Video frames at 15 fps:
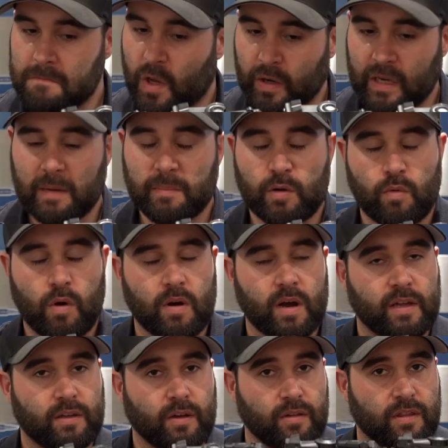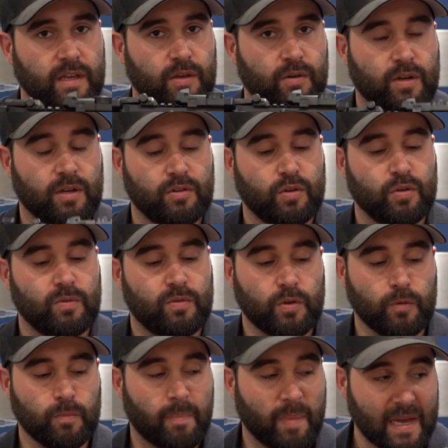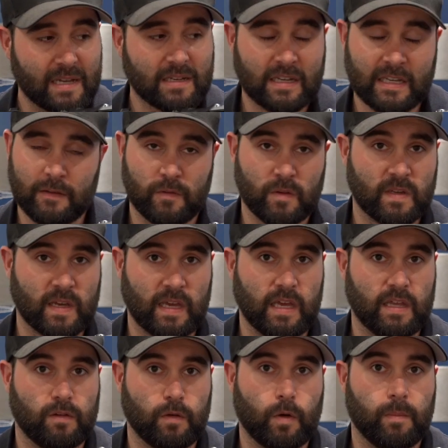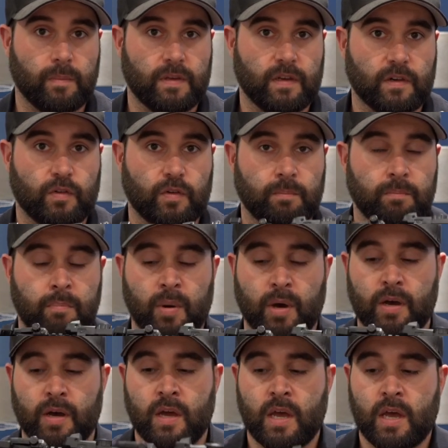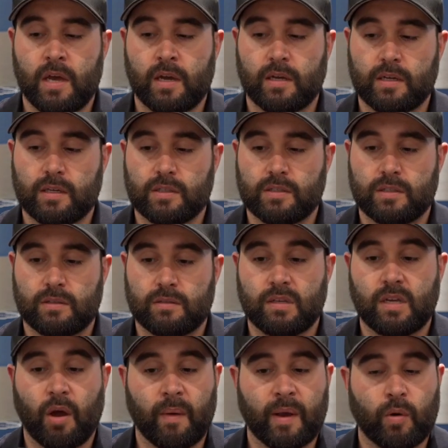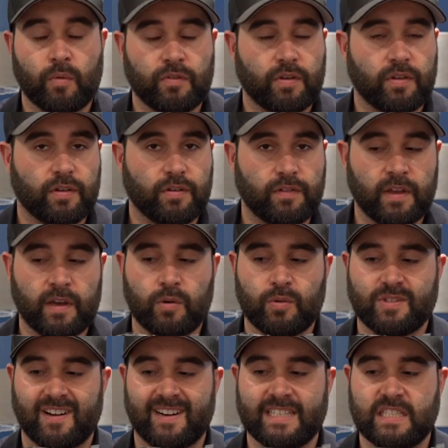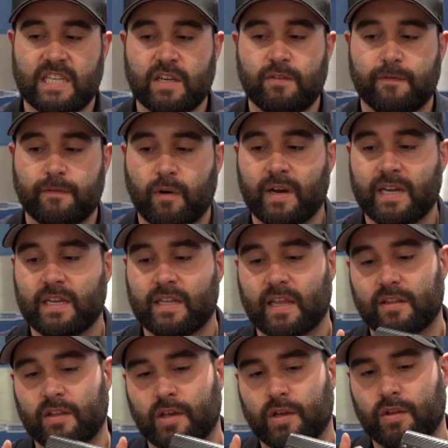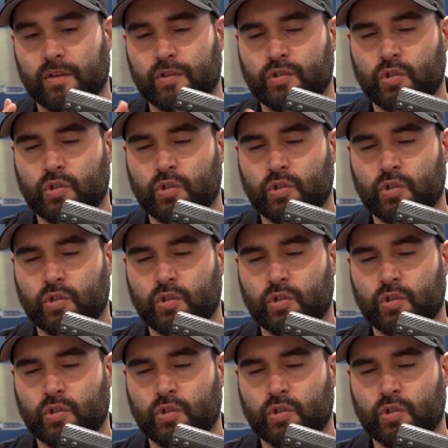Don't get me wrong, I don't think you're going to do too badly if you take it into competition, but going on to the stills, I did find that the